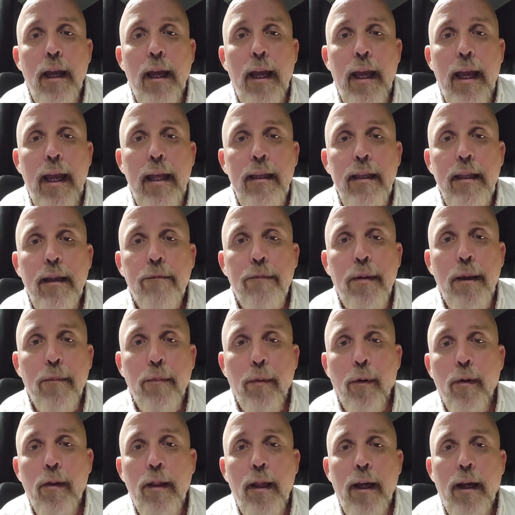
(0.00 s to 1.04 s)
and the
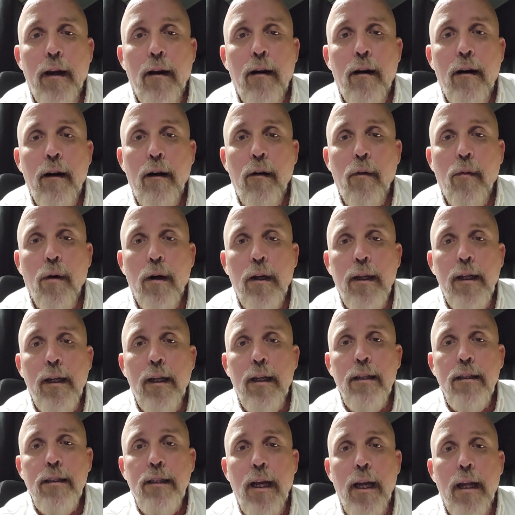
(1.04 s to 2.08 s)
people that are working
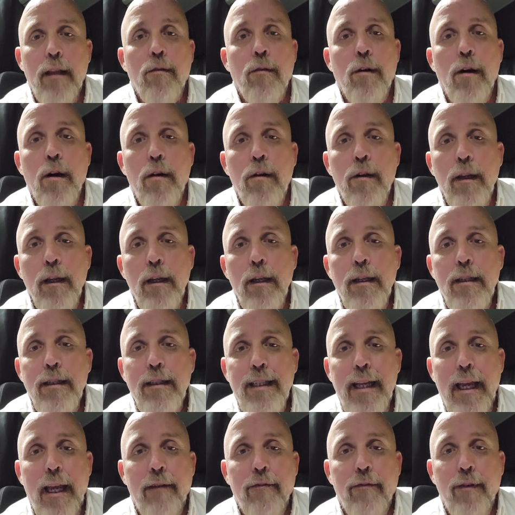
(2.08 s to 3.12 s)
on the side of the road
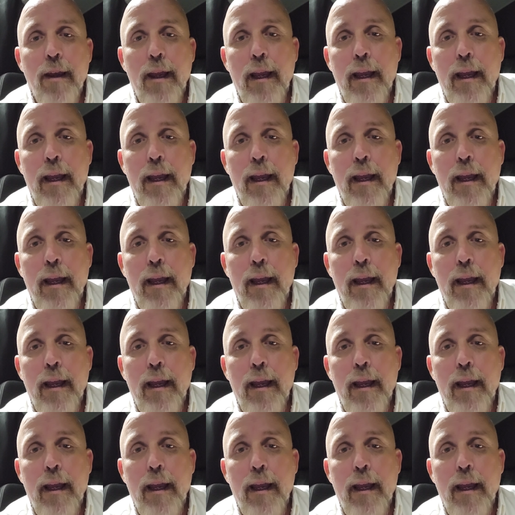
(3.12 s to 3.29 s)
safe,